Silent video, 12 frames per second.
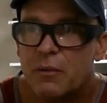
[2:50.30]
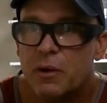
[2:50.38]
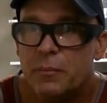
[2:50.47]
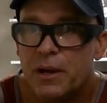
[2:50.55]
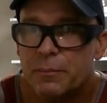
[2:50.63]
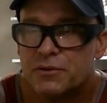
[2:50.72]
got
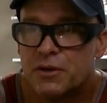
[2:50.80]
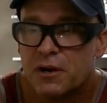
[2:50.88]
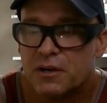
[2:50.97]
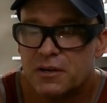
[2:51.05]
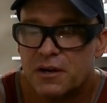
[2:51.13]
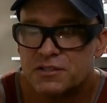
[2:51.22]
my paper
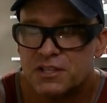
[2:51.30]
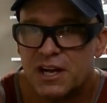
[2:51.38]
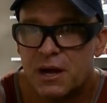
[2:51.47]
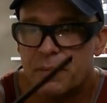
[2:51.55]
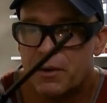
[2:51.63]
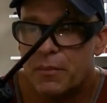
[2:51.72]
target all
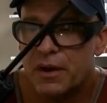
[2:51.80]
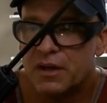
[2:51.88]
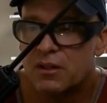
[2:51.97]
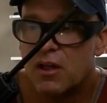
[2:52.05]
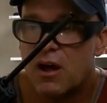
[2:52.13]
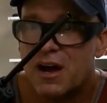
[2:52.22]
set up and my
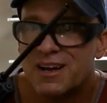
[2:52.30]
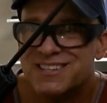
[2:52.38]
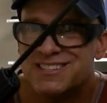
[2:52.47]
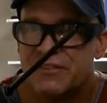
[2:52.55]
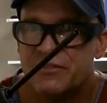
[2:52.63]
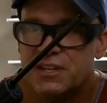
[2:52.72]

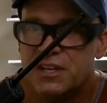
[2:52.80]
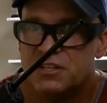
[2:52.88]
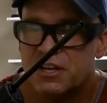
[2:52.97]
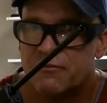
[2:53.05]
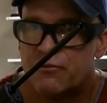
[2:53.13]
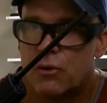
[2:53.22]
Glock
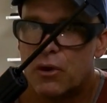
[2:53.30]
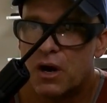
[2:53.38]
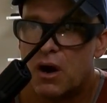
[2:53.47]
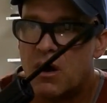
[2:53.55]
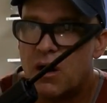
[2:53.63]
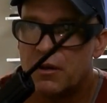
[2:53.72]
17 Gen
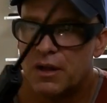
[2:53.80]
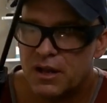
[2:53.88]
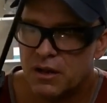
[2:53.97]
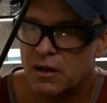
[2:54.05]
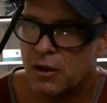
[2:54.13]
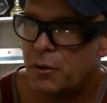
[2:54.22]
4
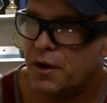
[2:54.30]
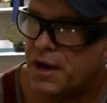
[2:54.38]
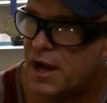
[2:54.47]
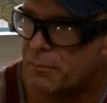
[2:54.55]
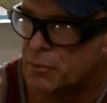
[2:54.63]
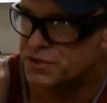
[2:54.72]
all
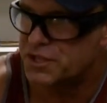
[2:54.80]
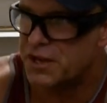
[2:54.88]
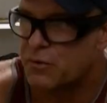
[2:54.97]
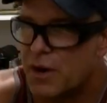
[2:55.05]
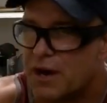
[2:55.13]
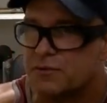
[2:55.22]
loaded up with
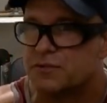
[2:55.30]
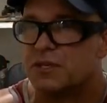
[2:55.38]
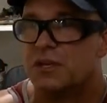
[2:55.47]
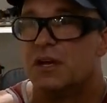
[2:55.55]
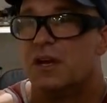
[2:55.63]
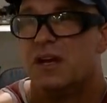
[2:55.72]
10
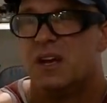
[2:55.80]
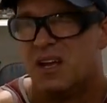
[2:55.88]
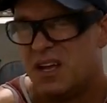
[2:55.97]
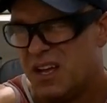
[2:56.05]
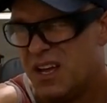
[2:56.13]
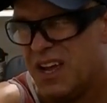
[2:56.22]
rounds.
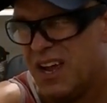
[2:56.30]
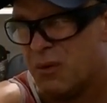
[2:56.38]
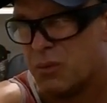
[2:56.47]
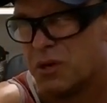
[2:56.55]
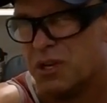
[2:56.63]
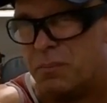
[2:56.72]

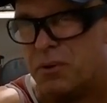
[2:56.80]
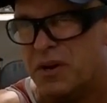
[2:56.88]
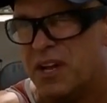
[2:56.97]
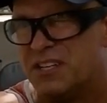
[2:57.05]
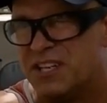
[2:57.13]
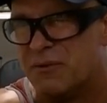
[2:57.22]
And we're going to
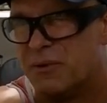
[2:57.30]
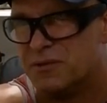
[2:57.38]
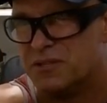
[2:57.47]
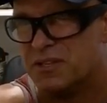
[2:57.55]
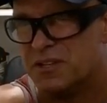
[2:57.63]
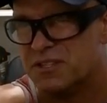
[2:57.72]
put 10
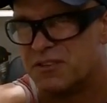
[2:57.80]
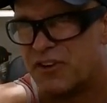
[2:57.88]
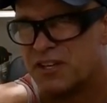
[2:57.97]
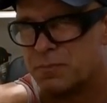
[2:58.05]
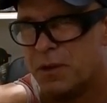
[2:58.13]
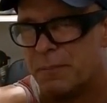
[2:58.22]
rounds into this
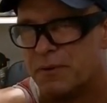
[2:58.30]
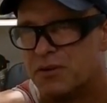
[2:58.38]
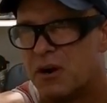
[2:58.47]
fresh paper